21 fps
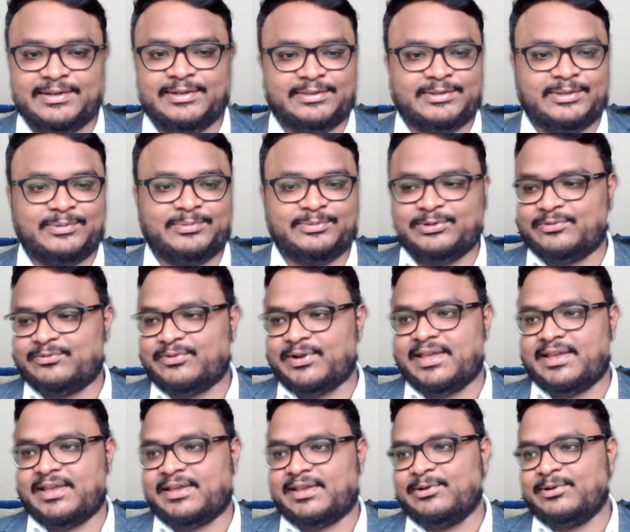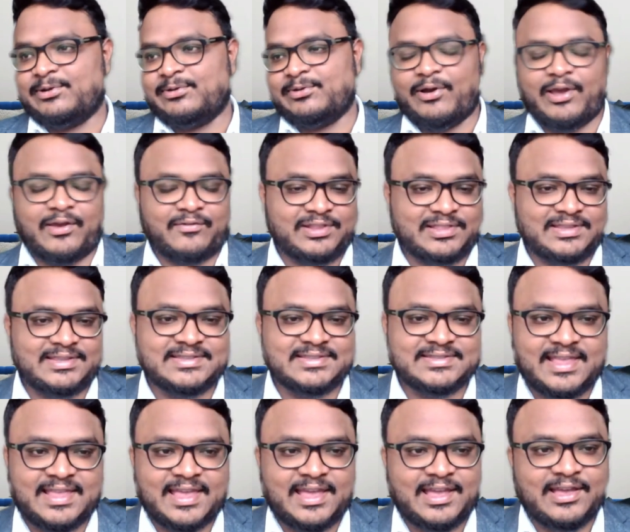in terms of like you know everything
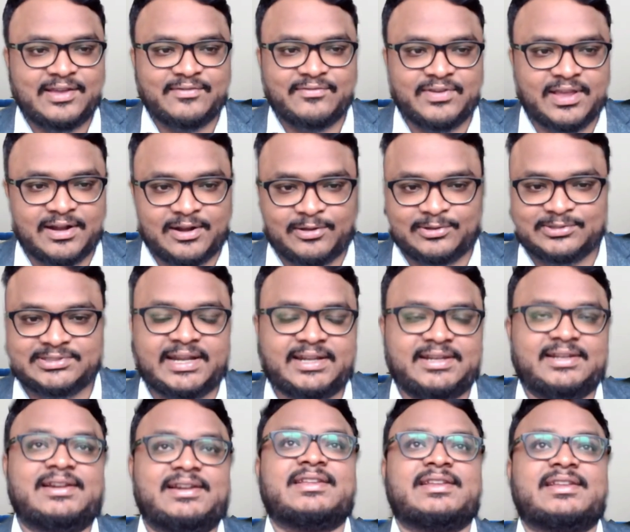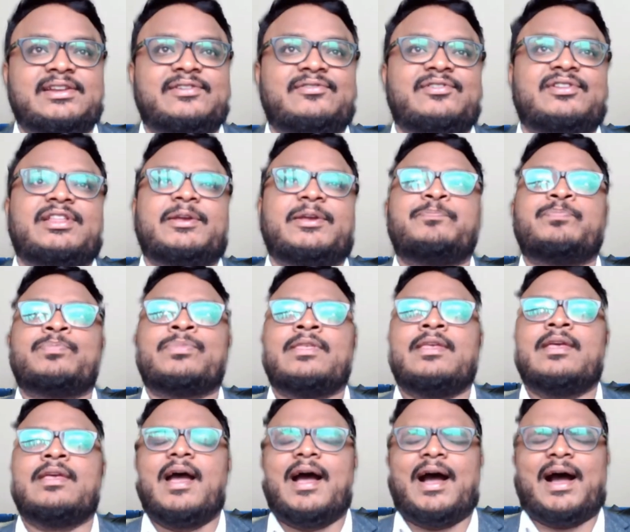is there we are now settled and everything
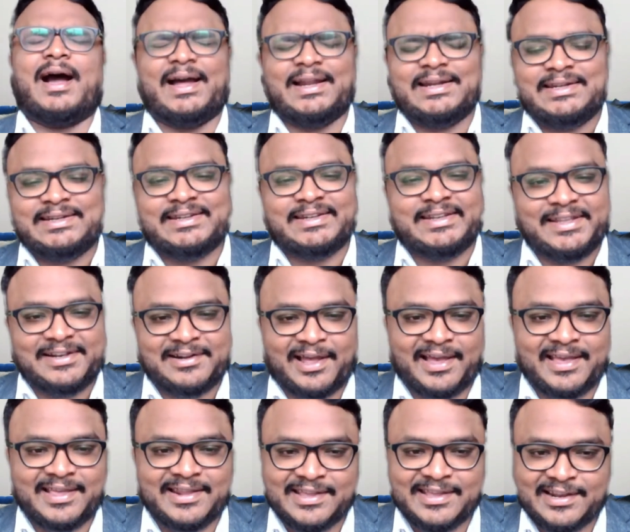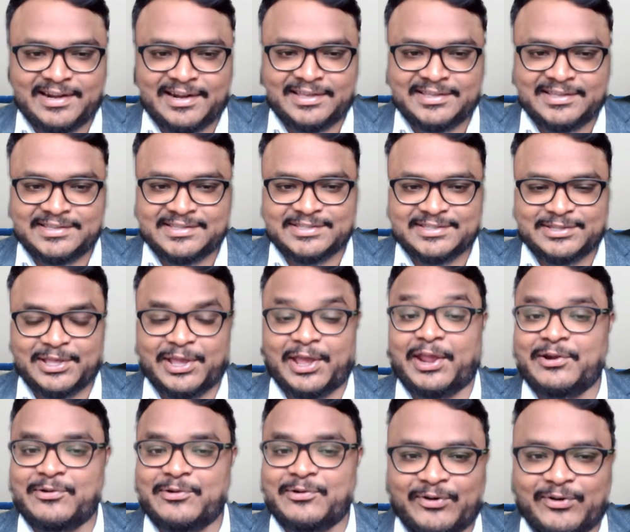until I realized
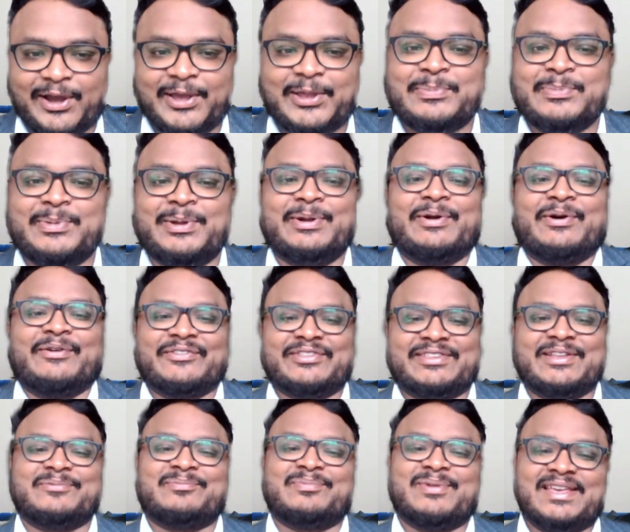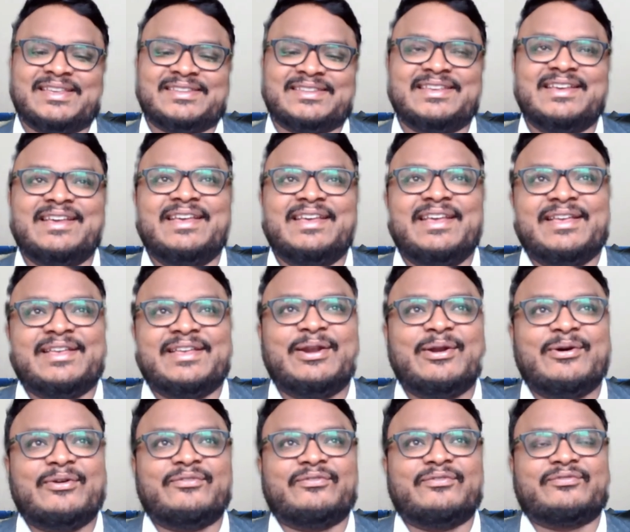the environment of the place. You
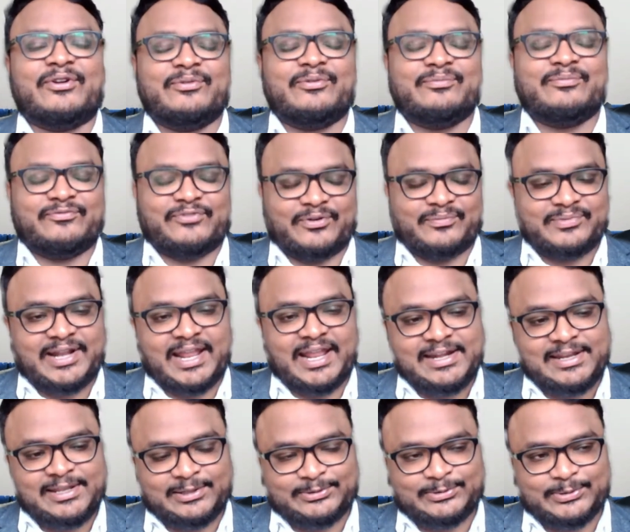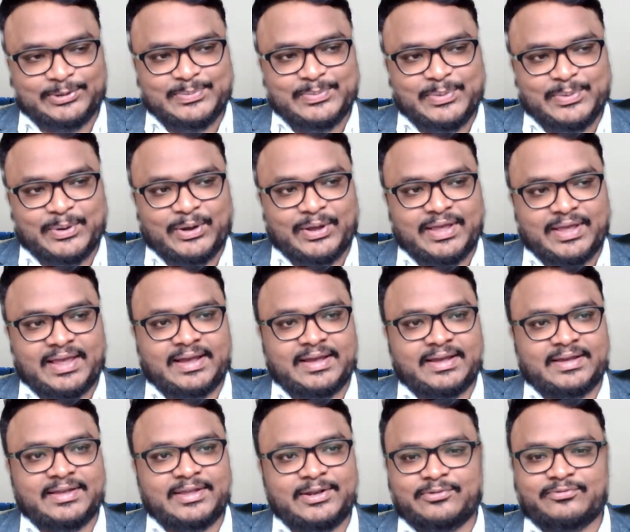know, from from 10 years old boy,
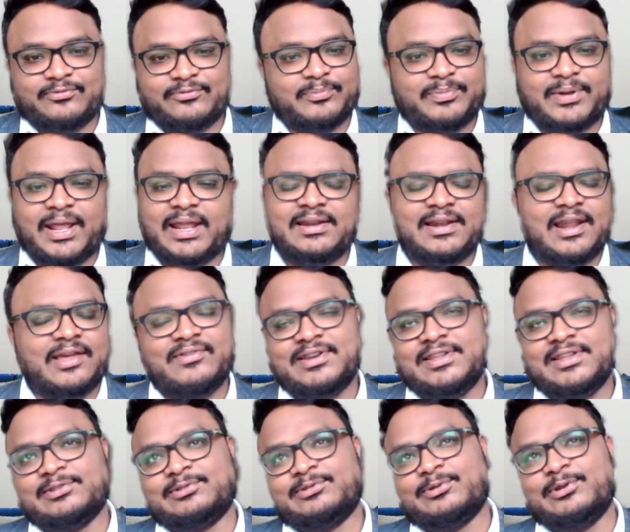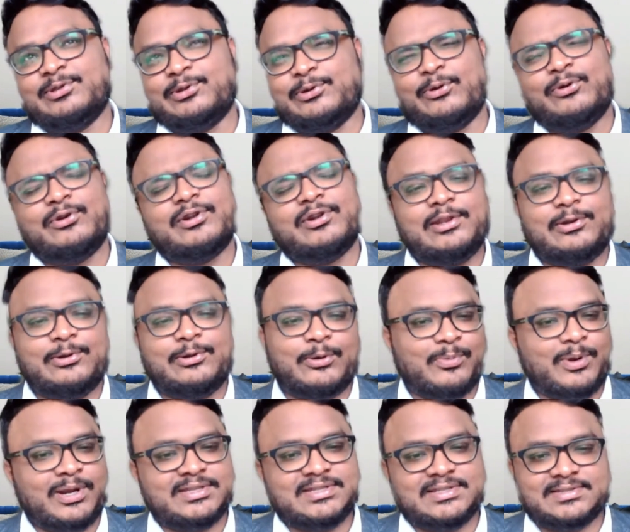uh, you know, from 10, 11 years old, you don't really know
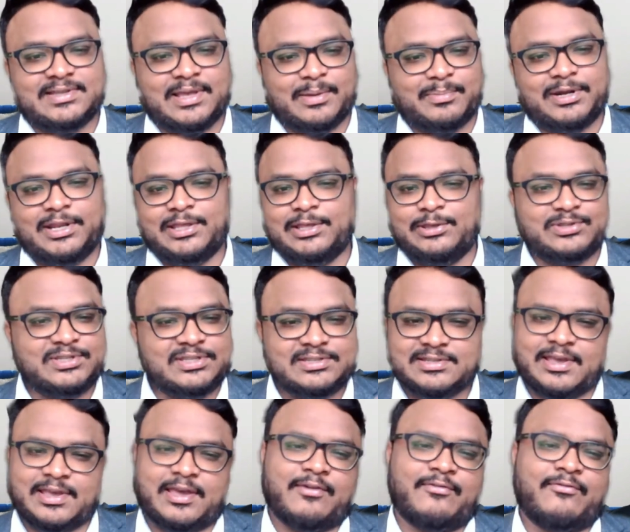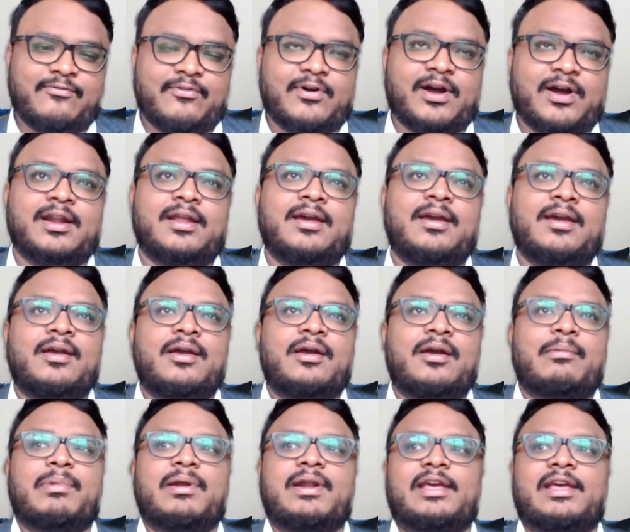much is happening. You just have fun.
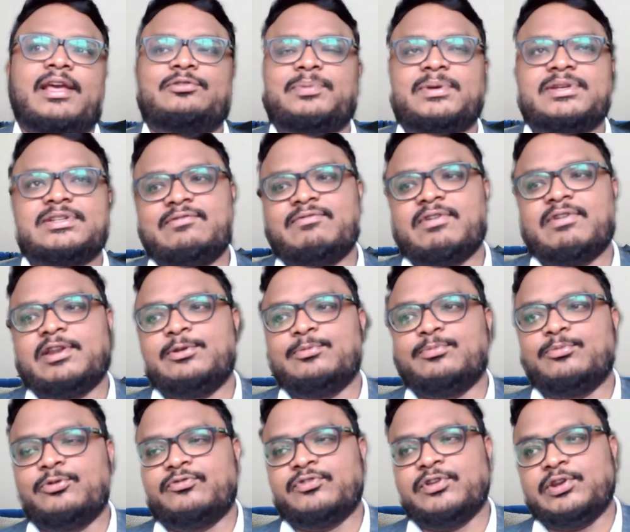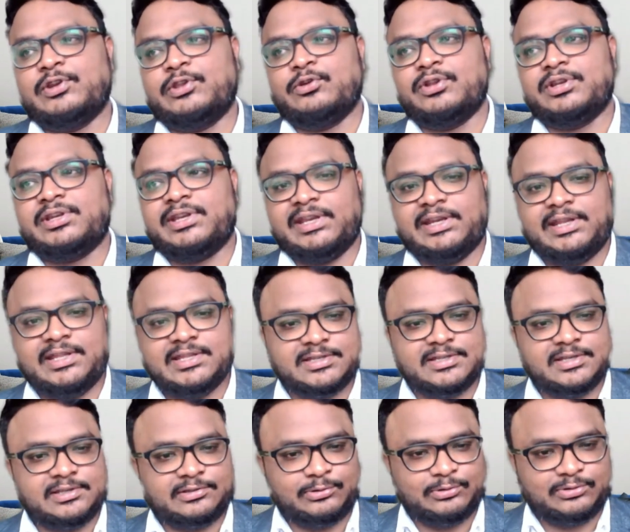But especially when you move into your teenage
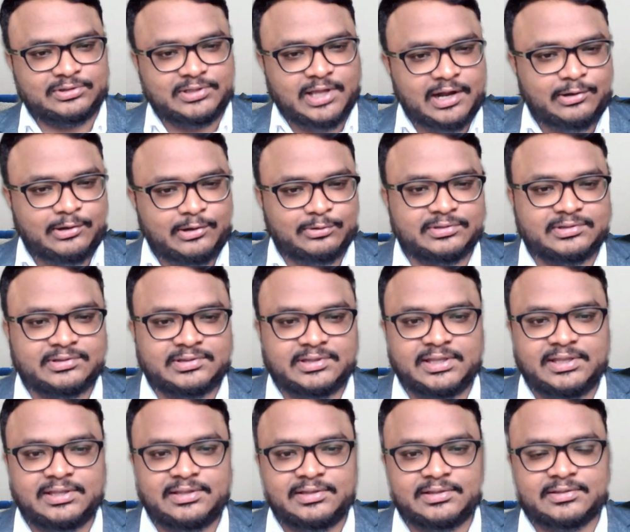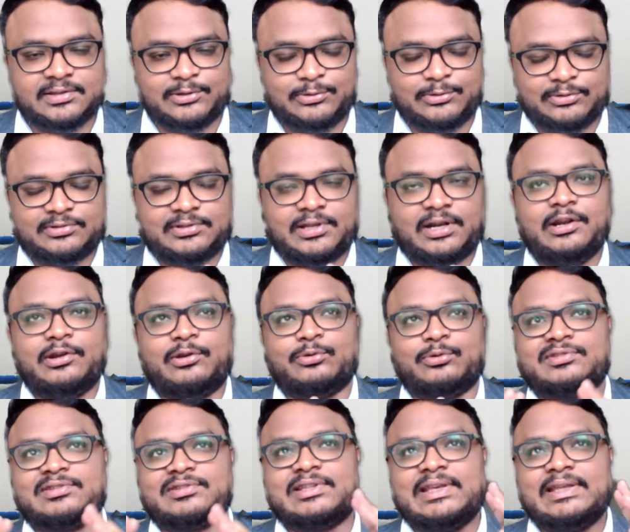years, you start to think, you started
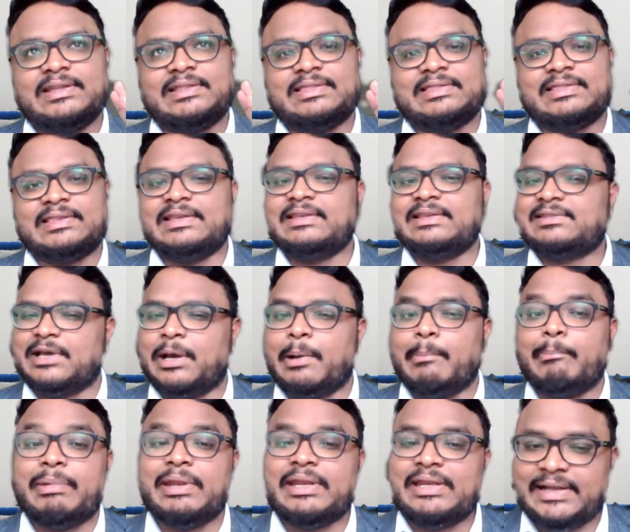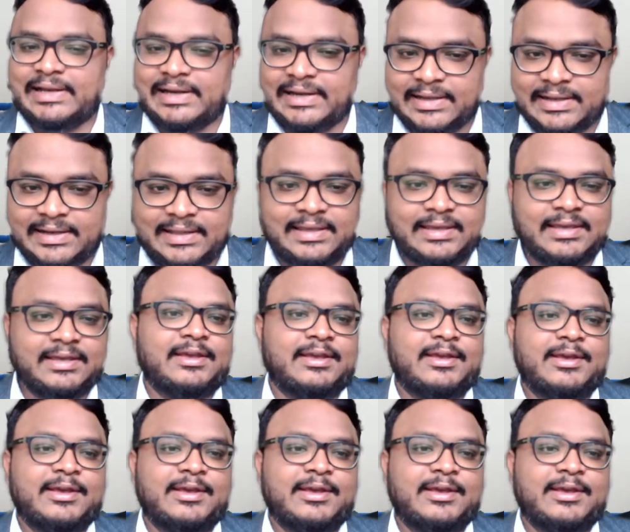to see things a bit clearly.